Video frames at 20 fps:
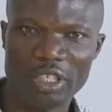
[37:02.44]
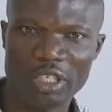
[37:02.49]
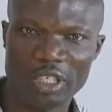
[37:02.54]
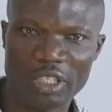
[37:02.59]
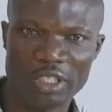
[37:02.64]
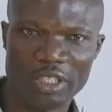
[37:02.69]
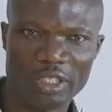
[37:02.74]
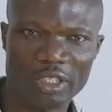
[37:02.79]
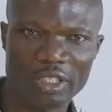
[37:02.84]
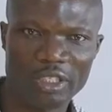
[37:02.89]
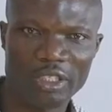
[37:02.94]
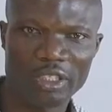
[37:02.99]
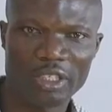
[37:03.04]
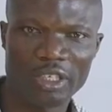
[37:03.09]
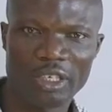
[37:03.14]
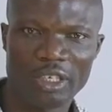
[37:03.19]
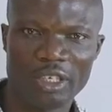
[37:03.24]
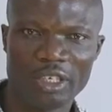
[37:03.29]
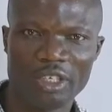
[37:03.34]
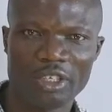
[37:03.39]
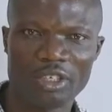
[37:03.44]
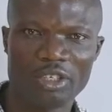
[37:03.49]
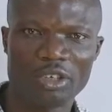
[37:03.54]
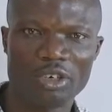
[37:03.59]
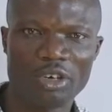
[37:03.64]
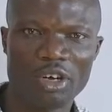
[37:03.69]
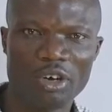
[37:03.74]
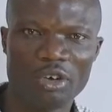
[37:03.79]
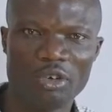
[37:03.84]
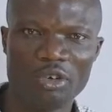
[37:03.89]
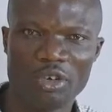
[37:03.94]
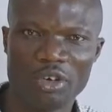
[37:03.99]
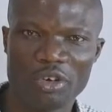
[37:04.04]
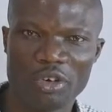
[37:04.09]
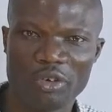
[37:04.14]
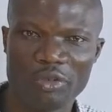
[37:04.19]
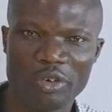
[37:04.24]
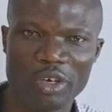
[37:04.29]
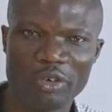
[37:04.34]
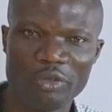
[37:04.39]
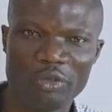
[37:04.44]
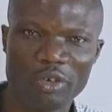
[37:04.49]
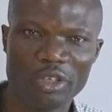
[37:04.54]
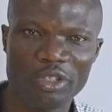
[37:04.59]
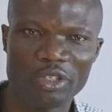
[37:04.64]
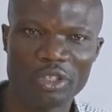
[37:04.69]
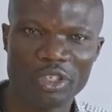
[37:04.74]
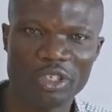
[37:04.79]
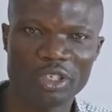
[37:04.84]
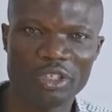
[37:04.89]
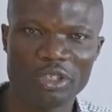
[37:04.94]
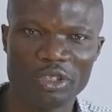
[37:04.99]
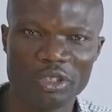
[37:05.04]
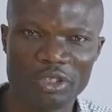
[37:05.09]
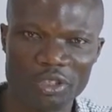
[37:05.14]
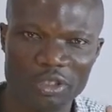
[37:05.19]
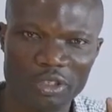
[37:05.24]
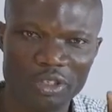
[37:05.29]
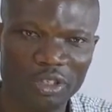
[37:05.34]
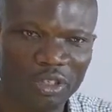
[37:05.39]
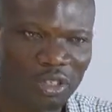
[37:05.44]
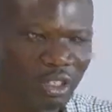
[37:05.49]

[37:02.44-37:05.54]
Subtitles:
Yes. So how do we convert fraction into